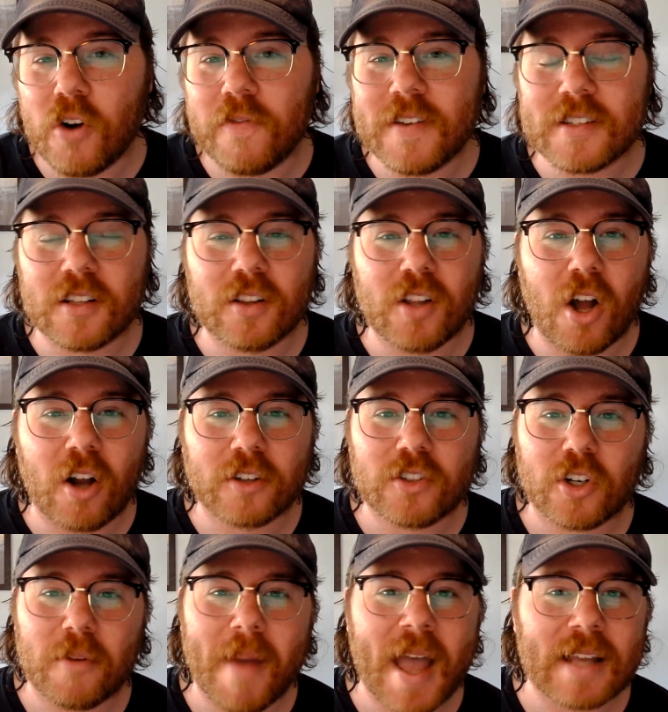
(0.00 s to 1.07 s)
if he's a
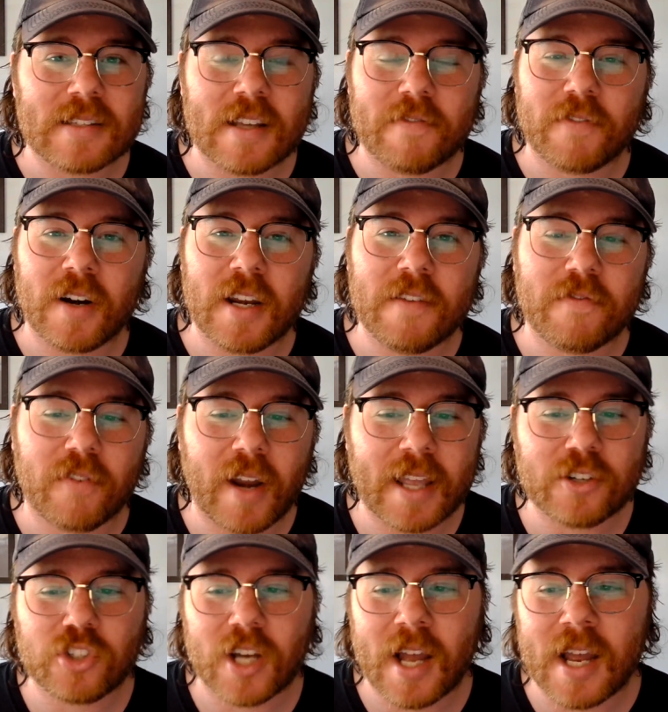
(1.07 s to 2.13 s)
long-term asset for any
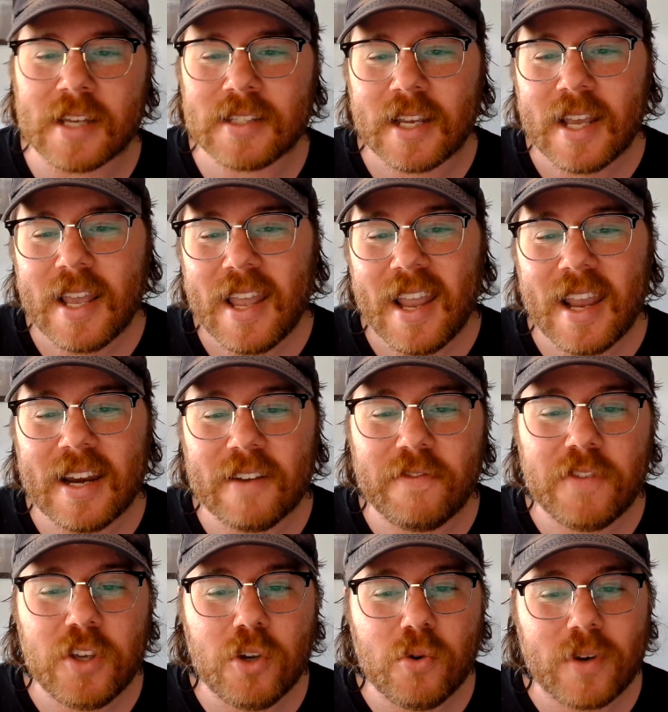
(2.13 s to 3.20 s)
franchise. And
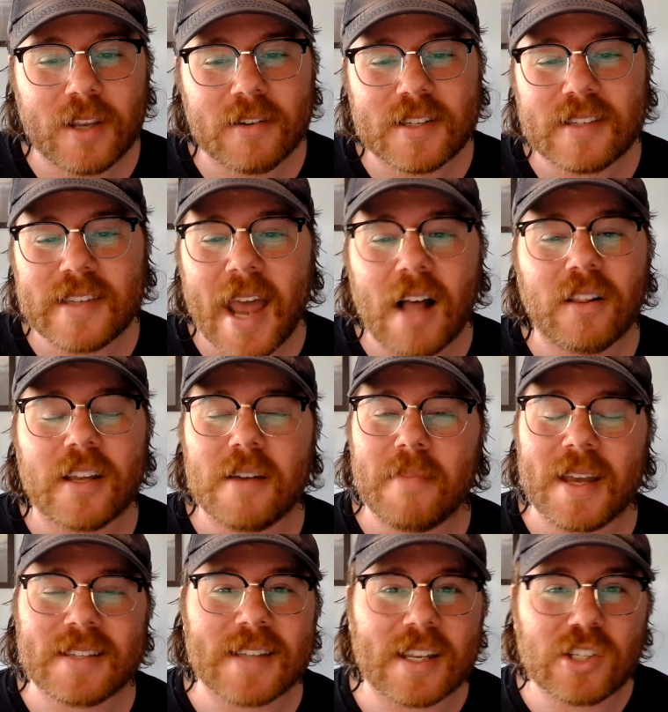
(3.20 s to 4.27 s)
if you can sell him
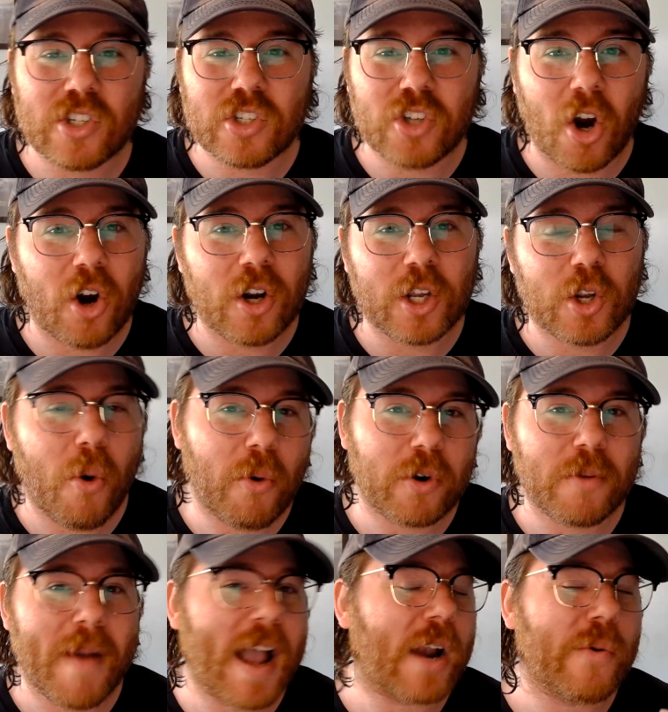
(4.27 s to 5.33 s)
as a starting
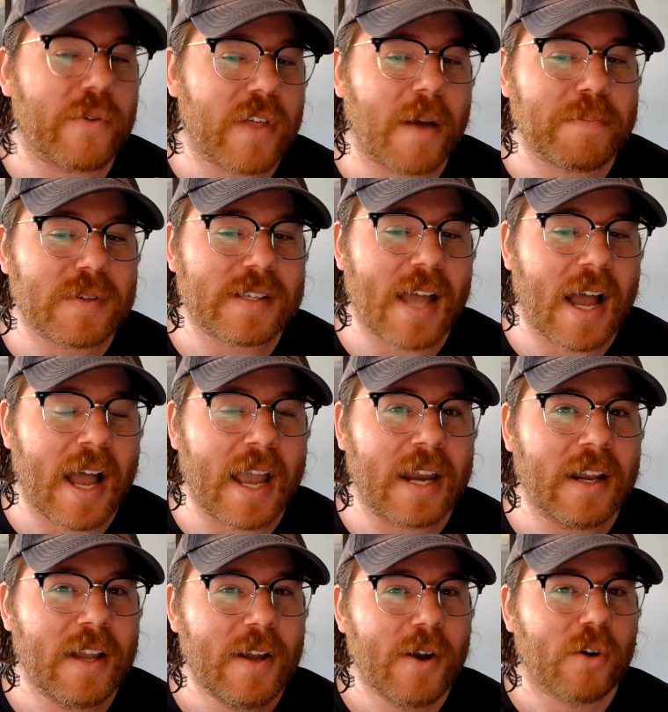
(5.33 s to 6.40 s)
quarterback with
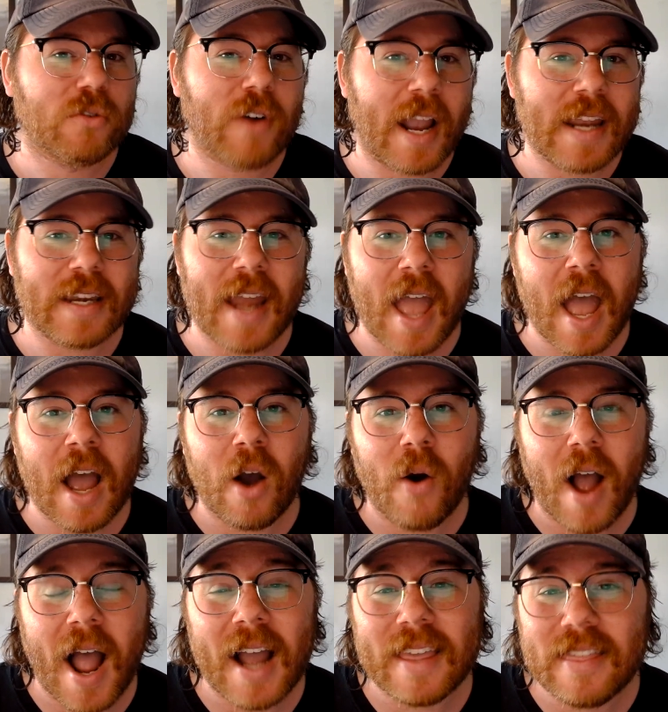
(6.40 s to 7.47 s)
upside right
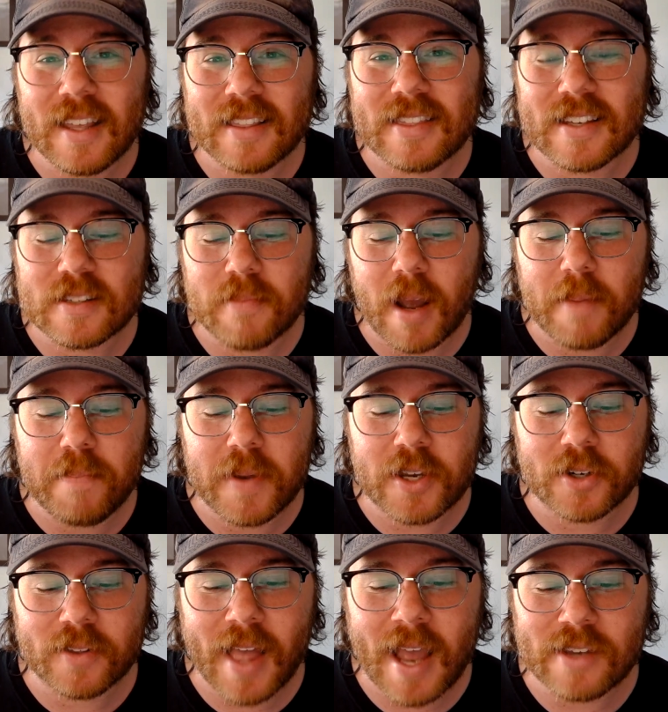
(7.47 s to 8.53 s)
now, I think this might be
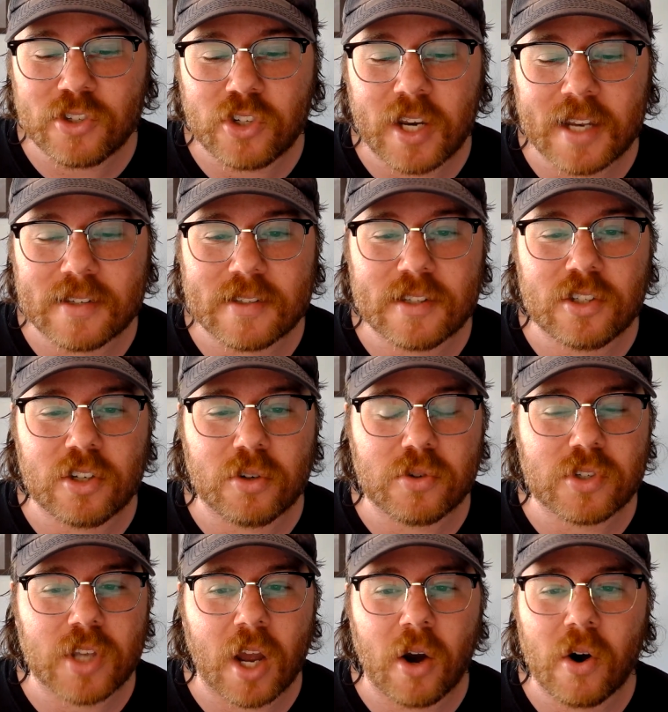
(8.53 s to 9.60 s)
your last chance to do
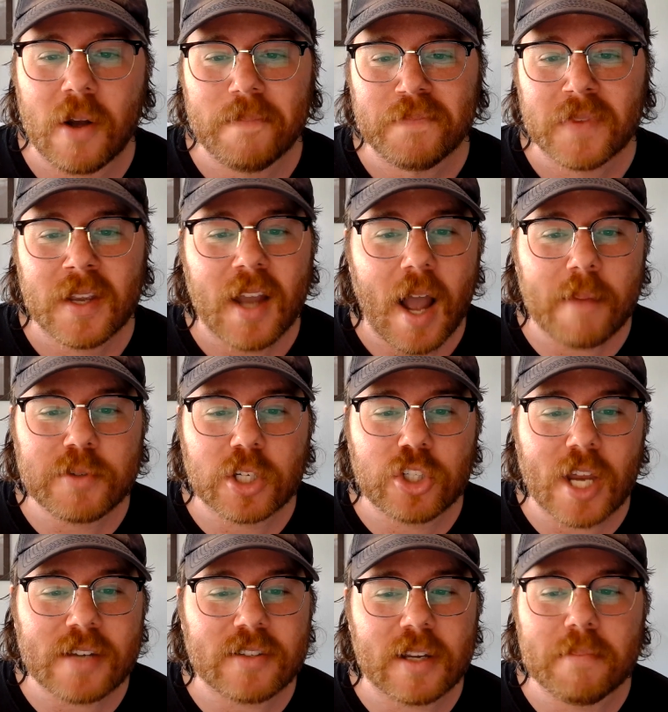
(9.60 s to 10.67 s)
so. I'm
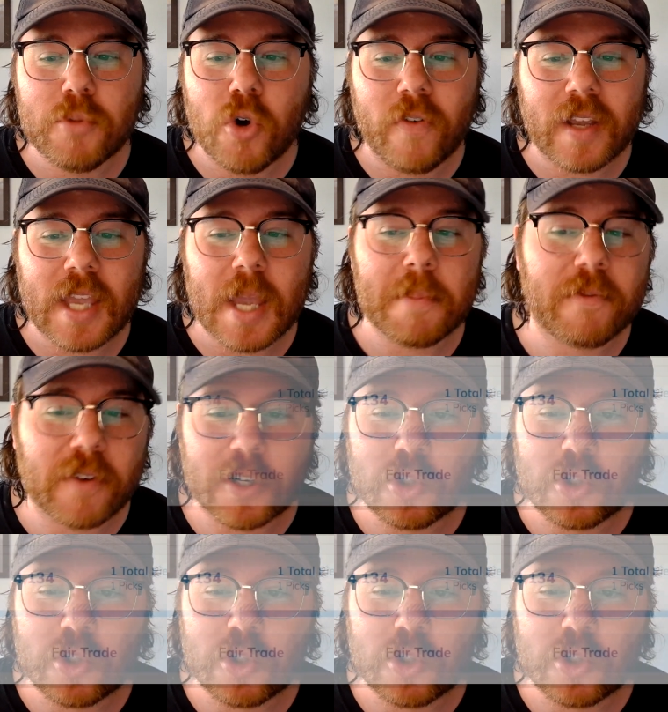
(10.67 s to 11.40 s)
suggesting moving him for a